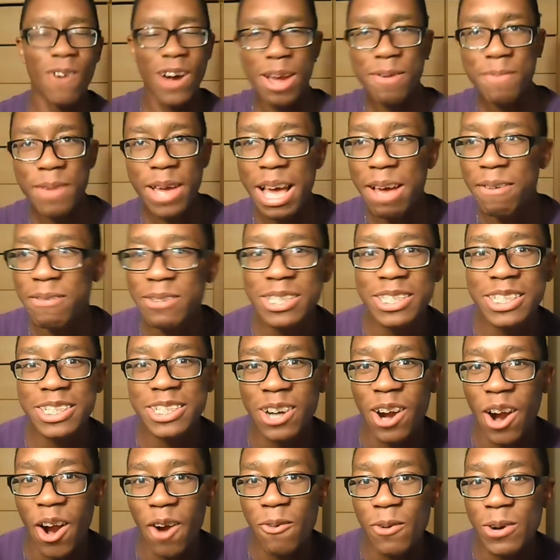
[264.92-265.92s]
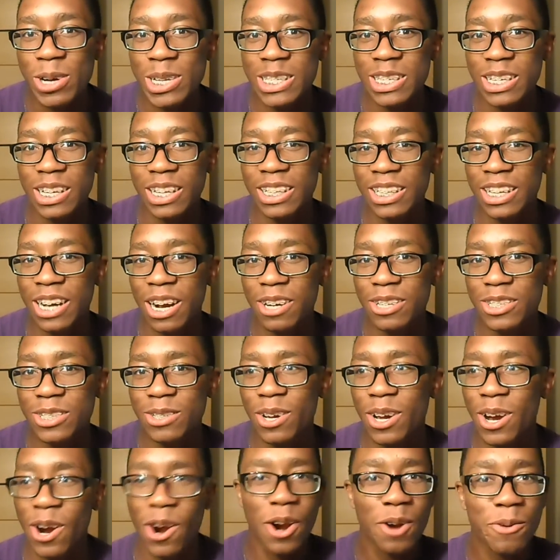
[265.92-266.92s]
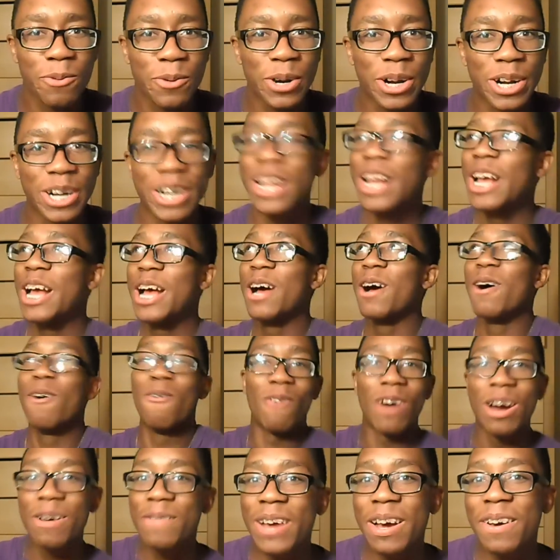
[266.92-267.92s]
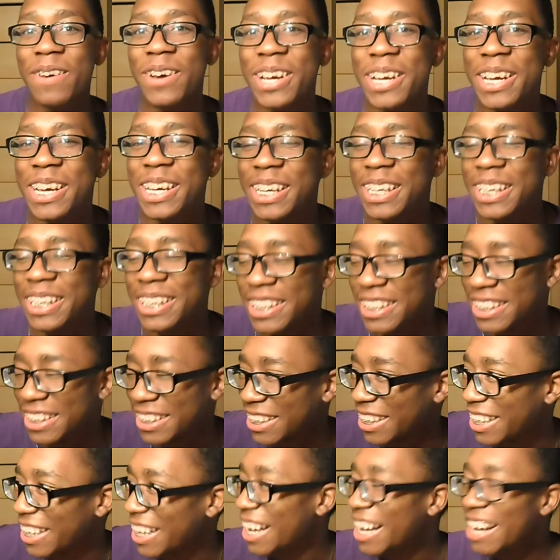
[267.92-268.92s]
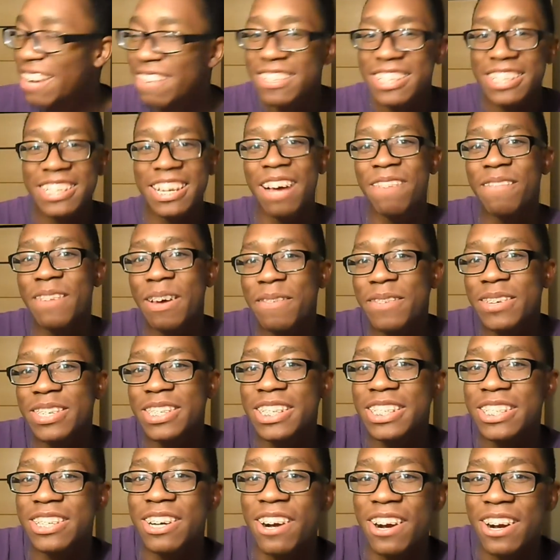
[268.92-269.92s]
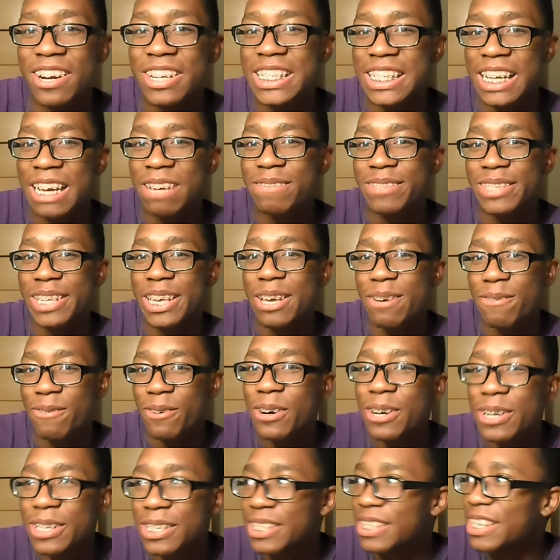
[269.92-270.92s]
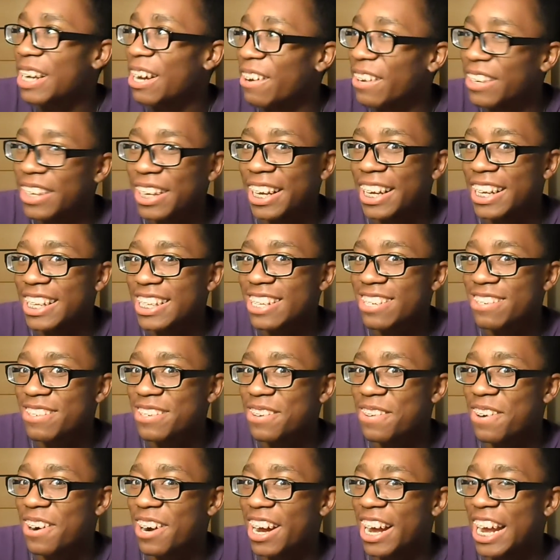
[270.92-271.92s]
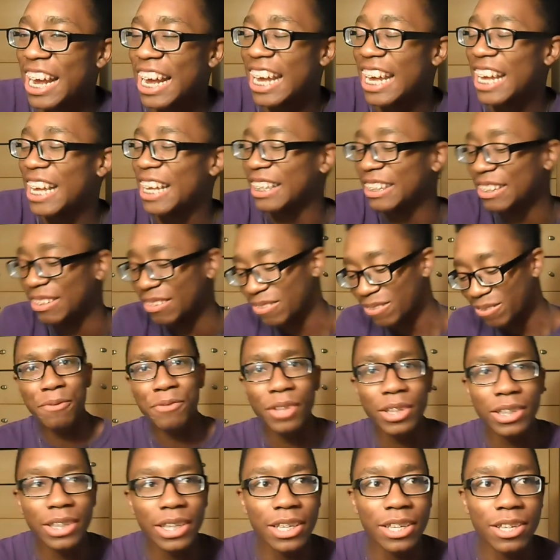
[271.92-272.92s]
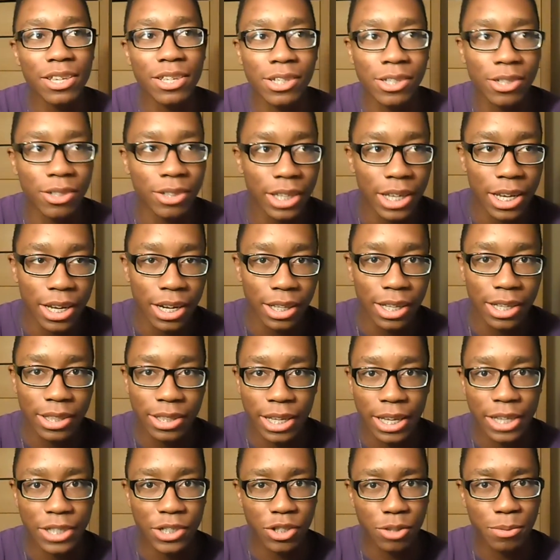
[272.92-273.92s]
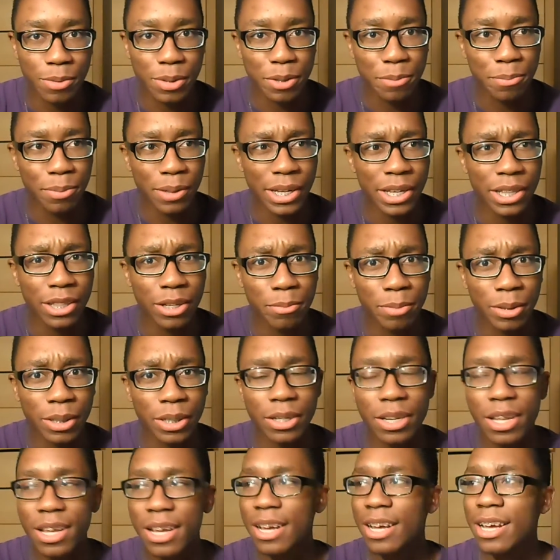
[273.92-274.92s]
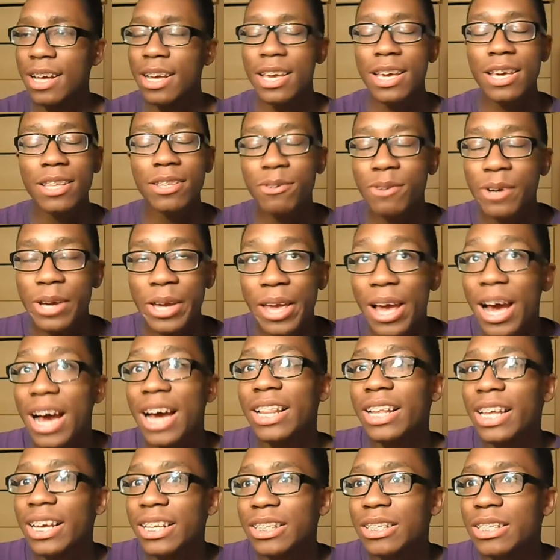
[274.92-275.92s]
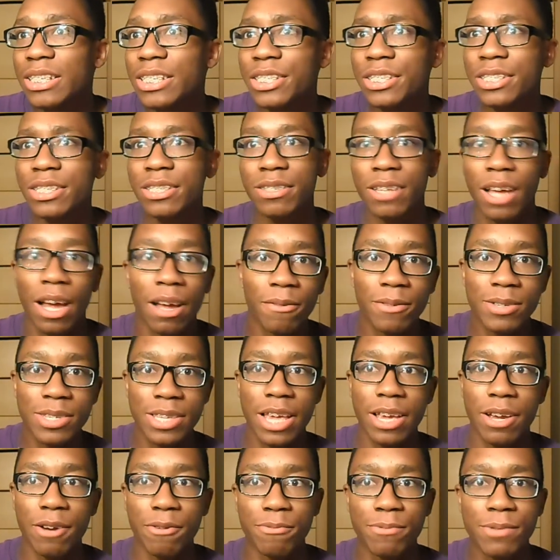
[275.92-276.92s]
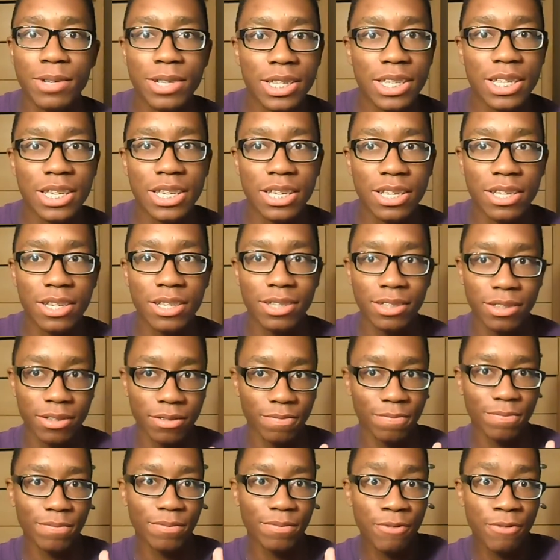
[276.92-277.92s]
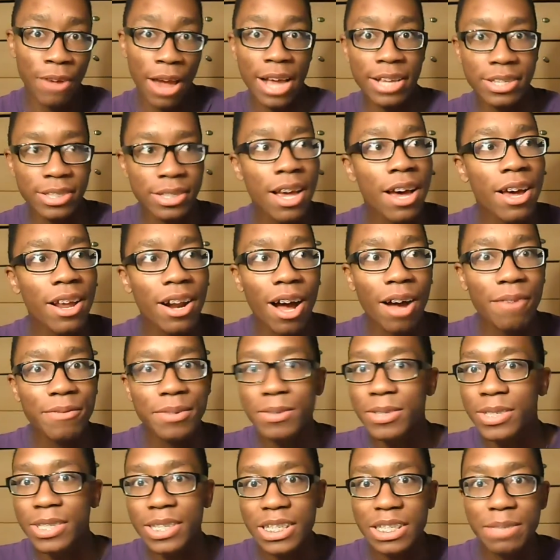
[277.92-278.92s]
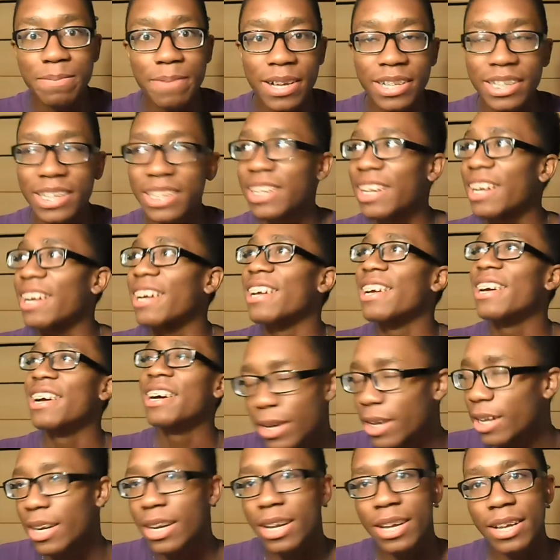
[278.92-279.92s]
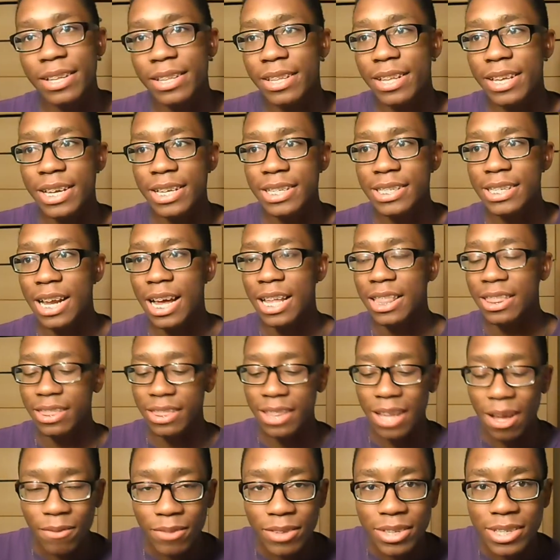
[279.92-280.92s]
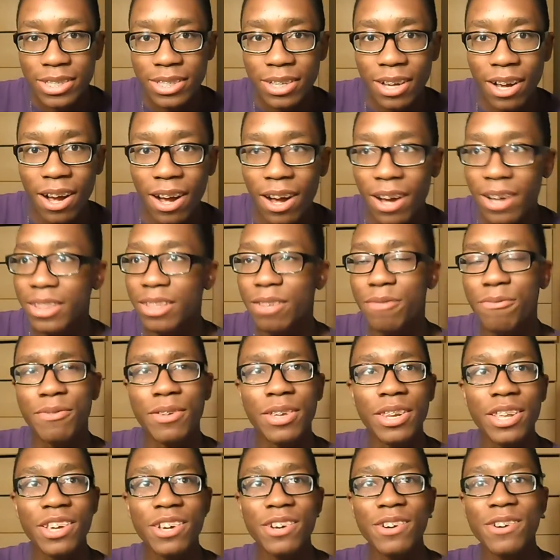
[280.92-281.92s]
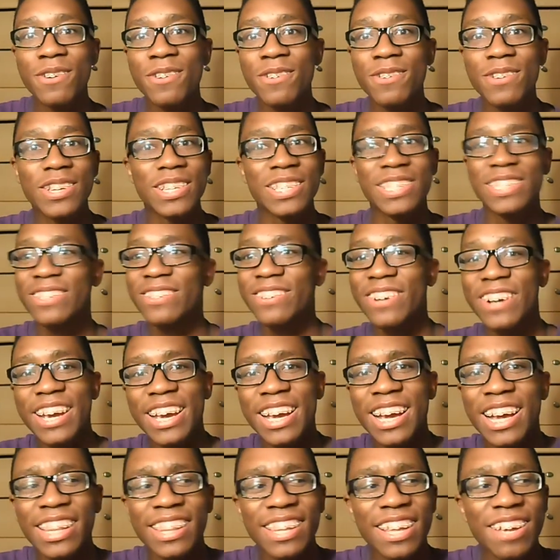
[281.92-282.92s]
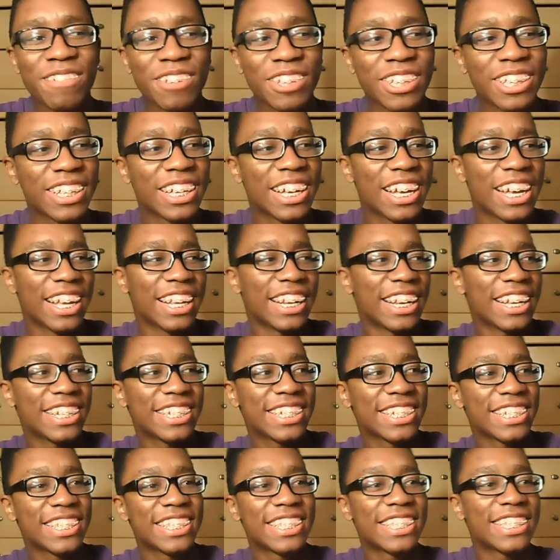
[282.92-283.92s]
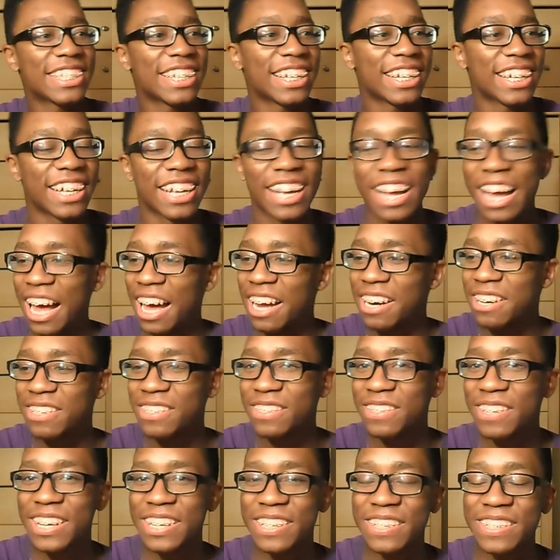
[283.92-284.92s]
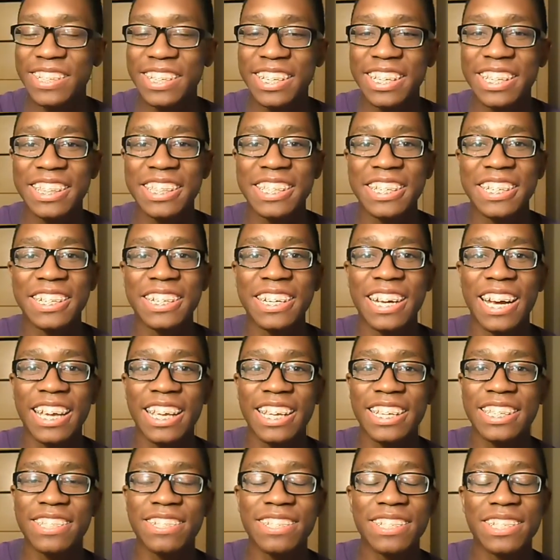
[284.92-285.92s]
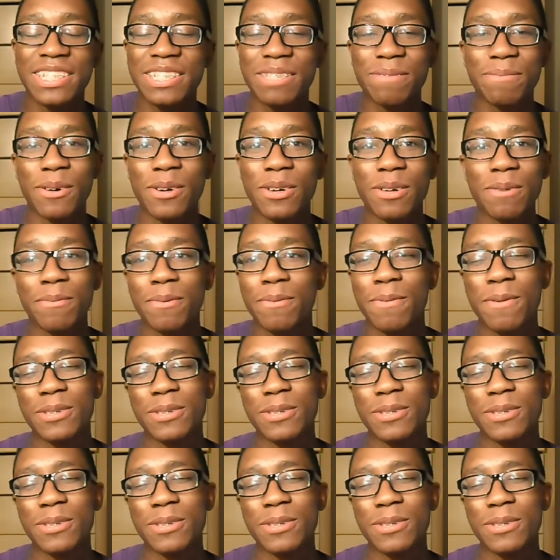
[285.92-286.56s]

Why am I having such a hard word? Why I'm having such a hard time saying words nowadays. I don't know why. But I feel like they, you know, they could have let the instrumental play a little bit. Either way, I liked it. It's just that was like a really fast cutoff. I wasn't expecting that, but like I said, I love the song. The video is great. I love it. They just, I don't know. I don't get the. I guess it's just